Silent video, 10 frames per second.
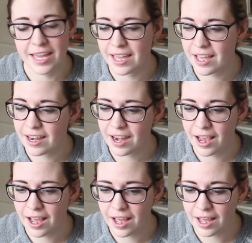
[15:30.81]
And
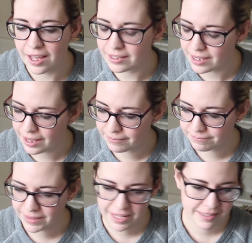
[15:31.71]
yeah,
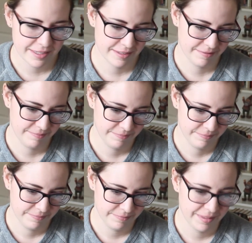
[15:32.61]
that's
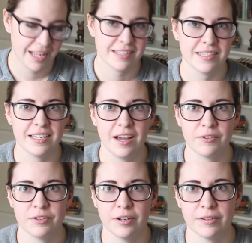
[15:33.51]
the
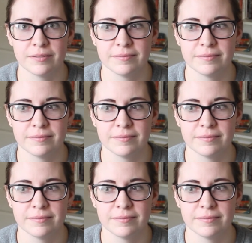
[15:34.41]
outro.